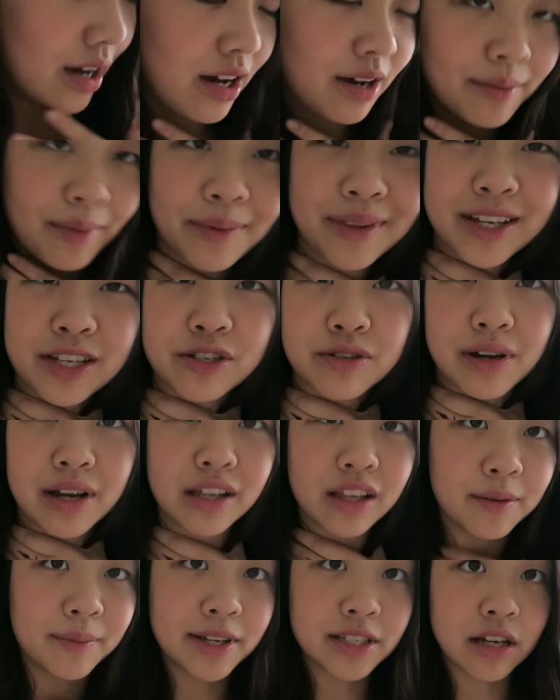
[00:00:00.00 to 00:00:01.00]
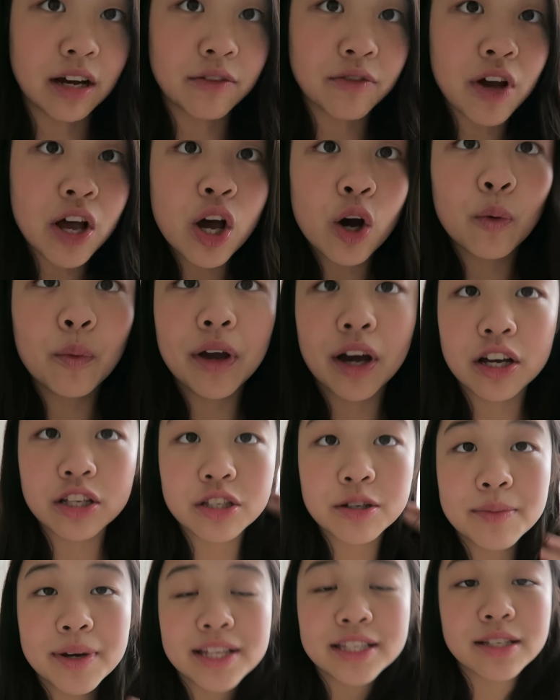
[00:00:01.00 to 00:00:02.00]
I'm like strangling myself. We
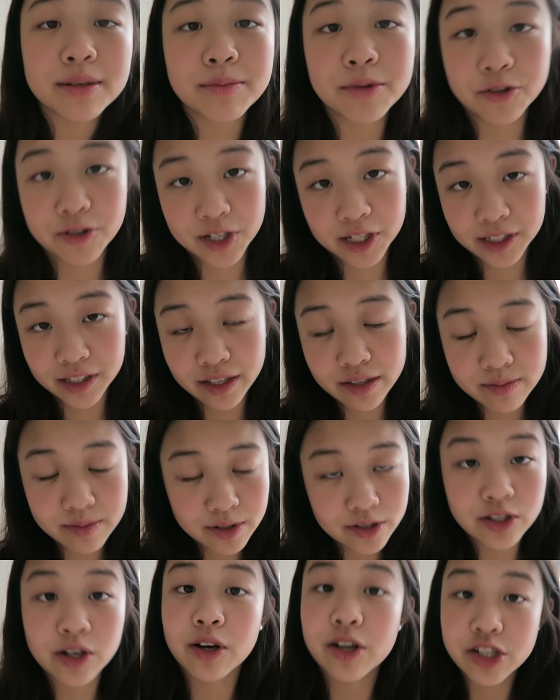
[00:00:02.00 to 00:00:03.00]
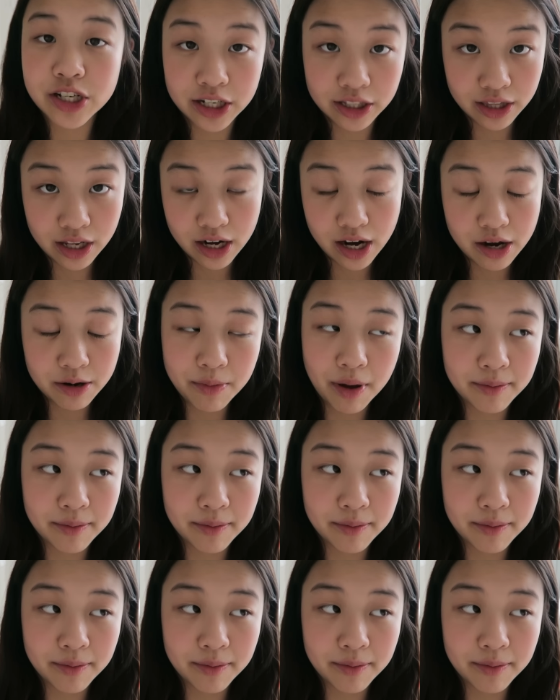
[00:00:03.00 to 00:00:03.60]
also made some Musical.ly's, so go check that out.